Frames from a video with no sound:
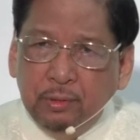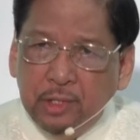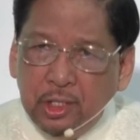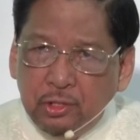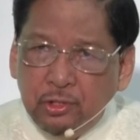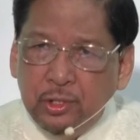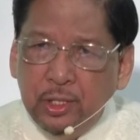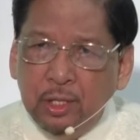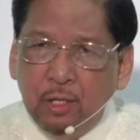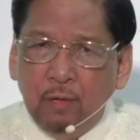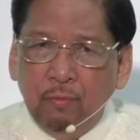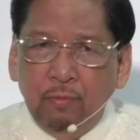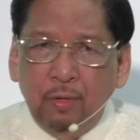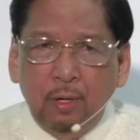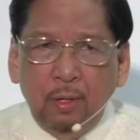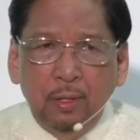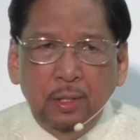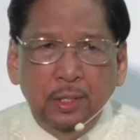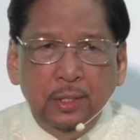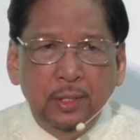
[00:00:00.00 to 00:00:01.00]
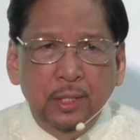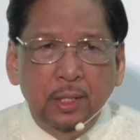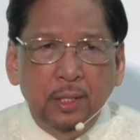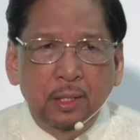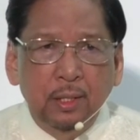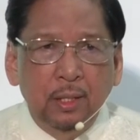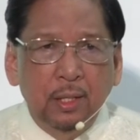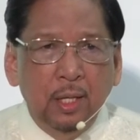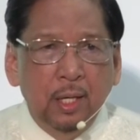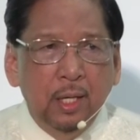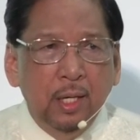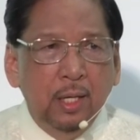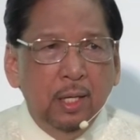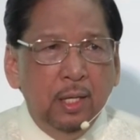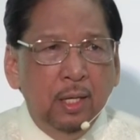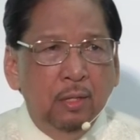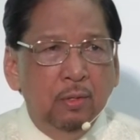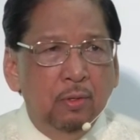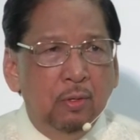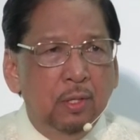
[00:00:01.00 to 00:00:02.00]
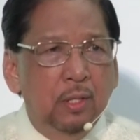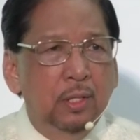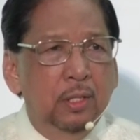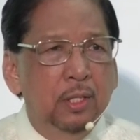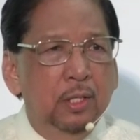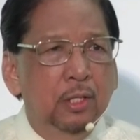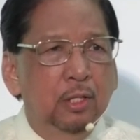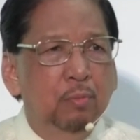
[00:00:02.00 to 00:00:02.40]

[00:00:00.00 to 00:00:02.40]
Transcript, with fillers: teaching of all, is that in order